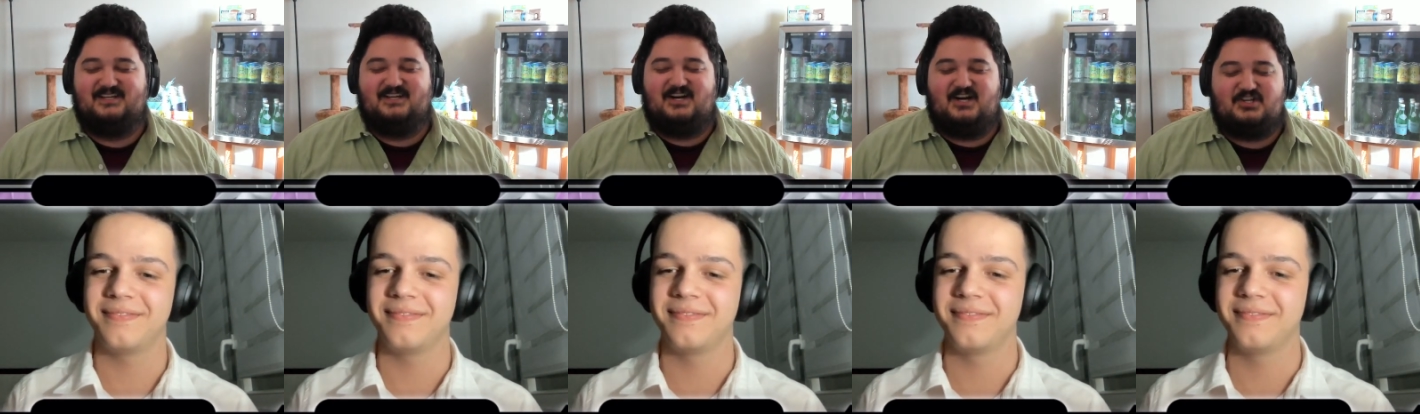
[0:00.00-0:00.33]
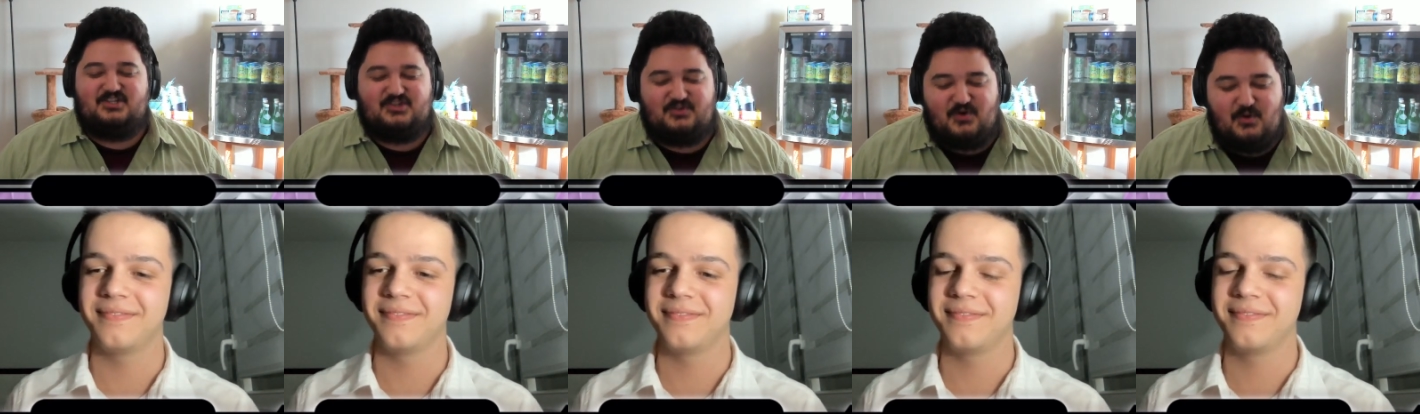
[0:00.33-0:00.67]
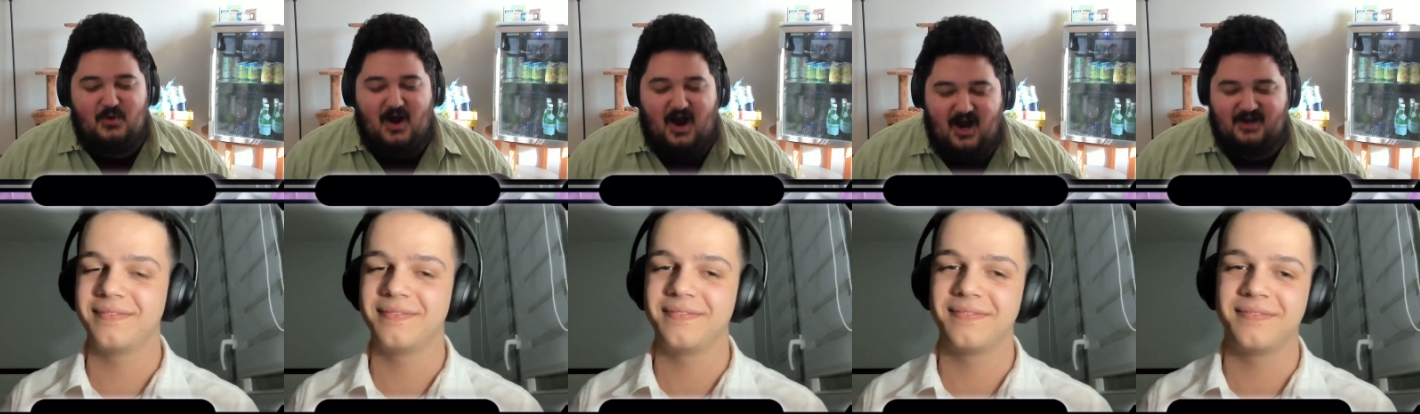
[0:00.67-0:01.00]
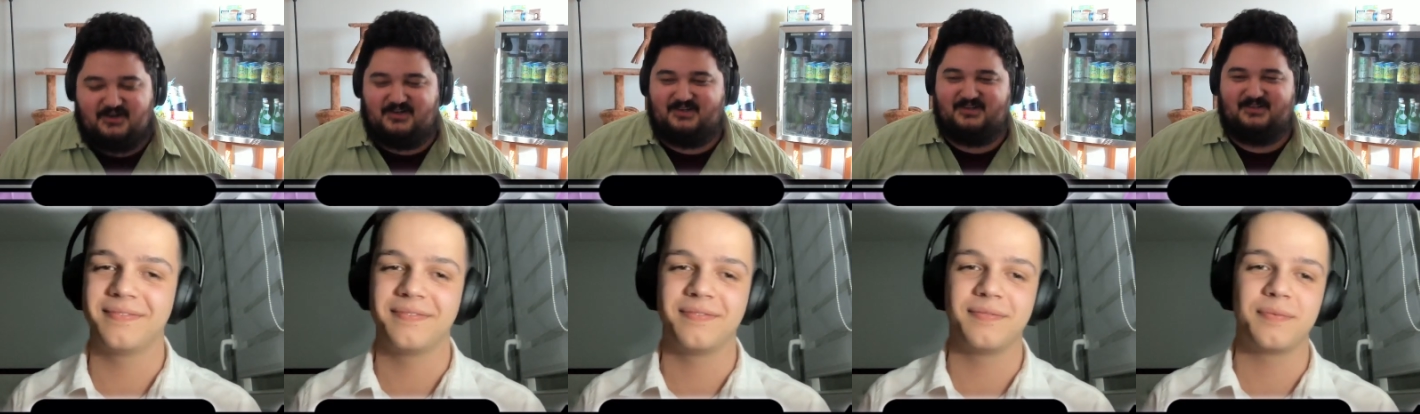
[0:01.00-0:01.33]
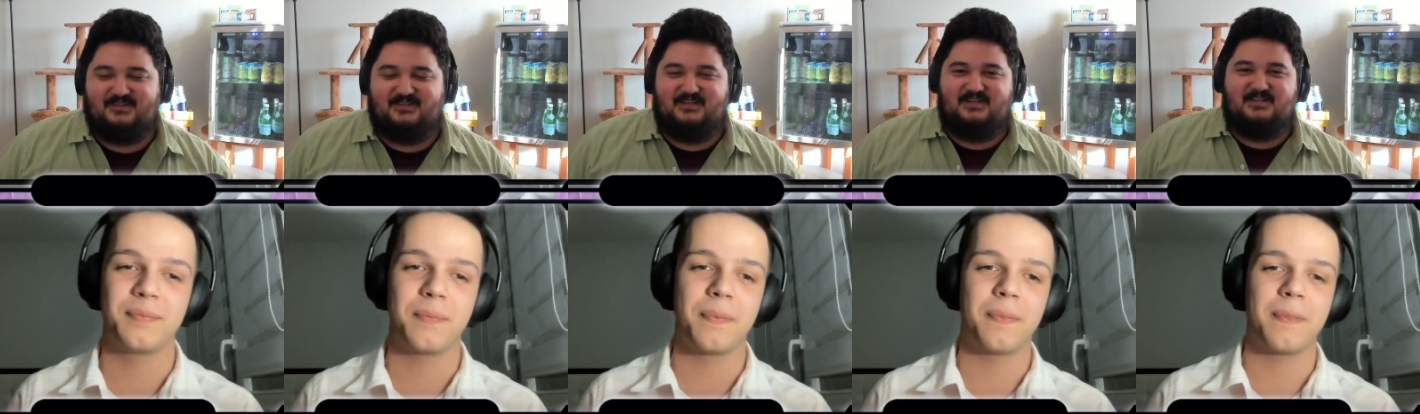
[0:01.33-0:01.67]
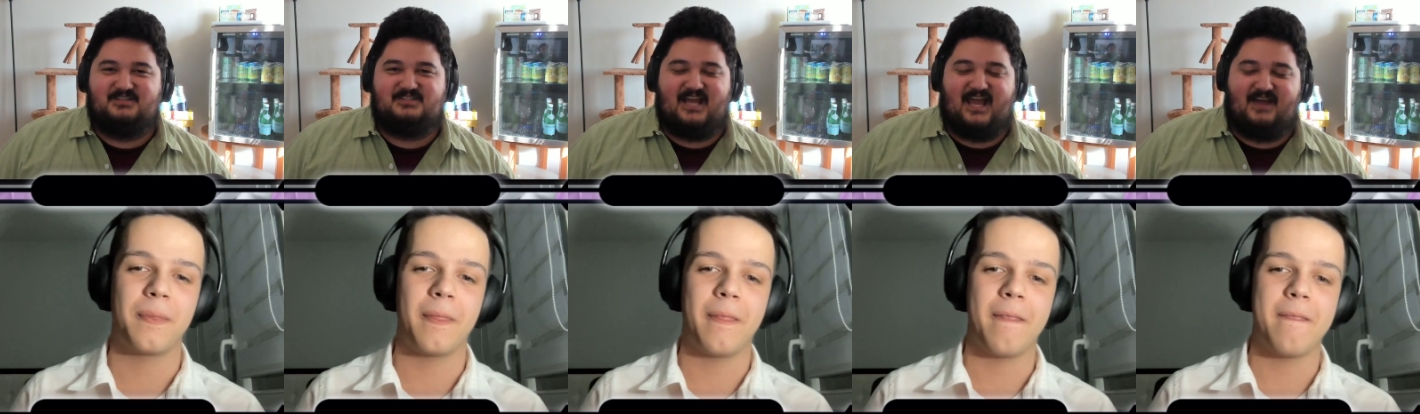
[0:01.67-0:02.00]
Speaker 1: A true honor
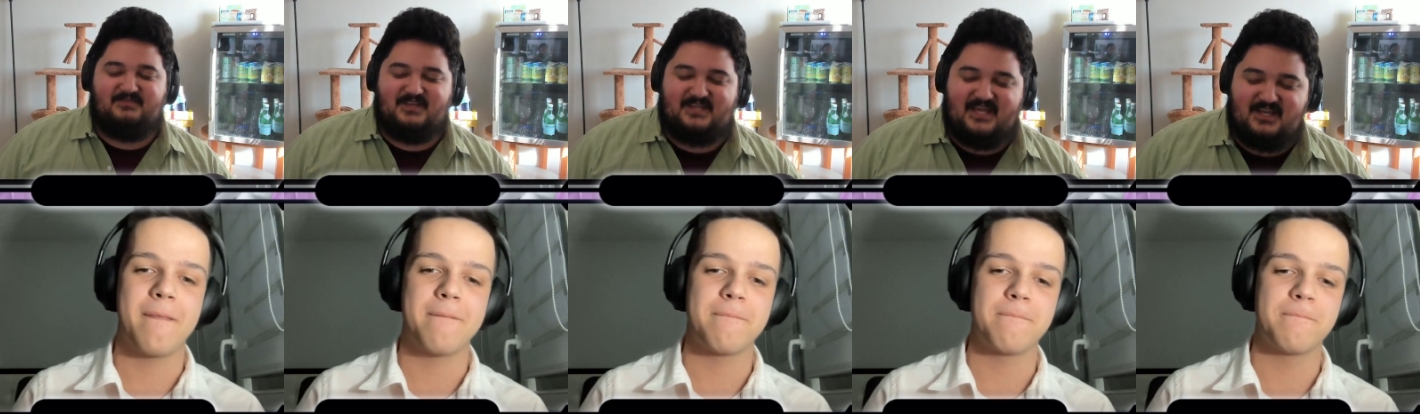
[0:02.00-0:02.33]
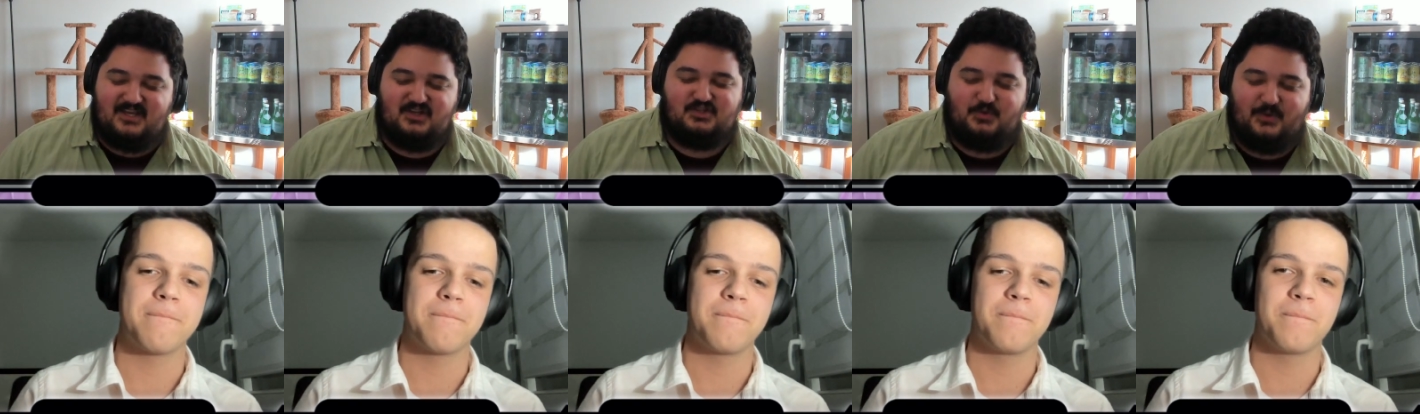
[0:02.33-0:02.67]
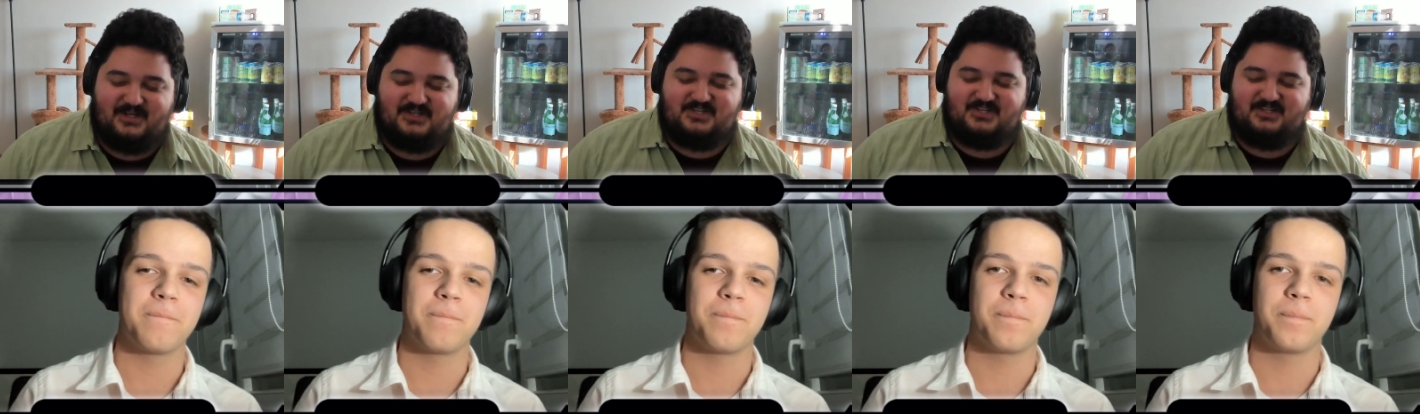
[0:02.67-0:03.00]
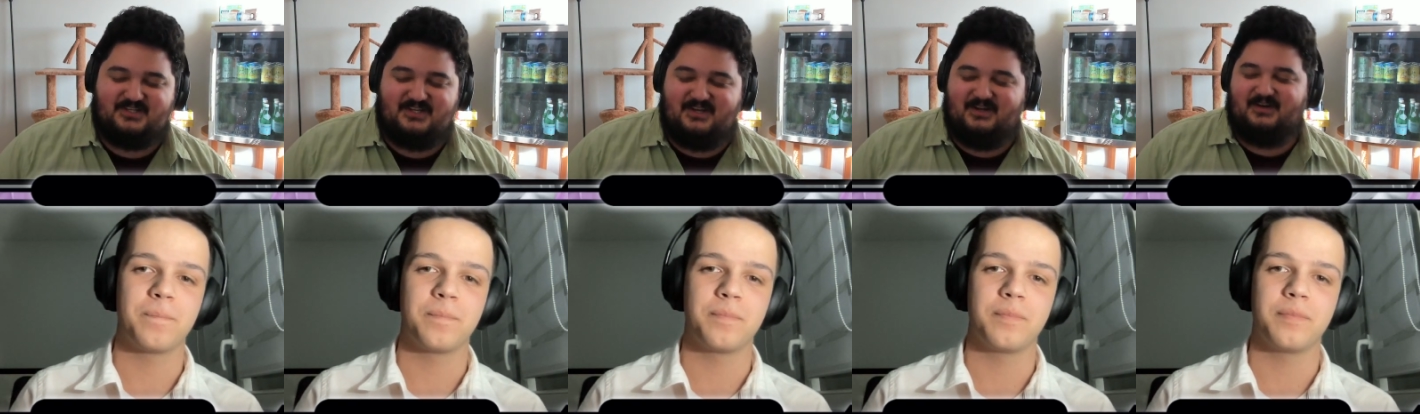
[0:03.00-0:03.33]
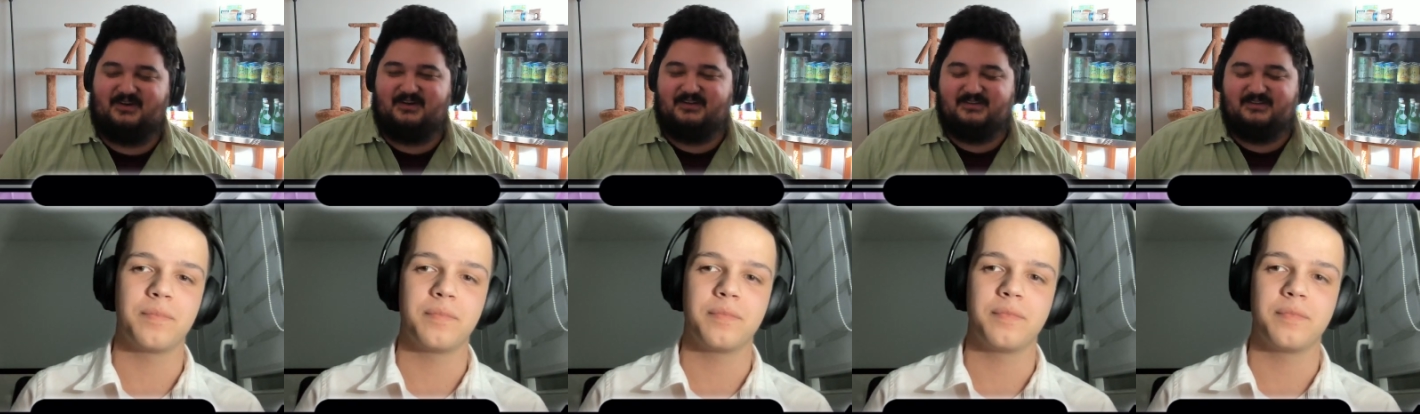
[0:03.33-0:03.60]
to have the king of Twitch here.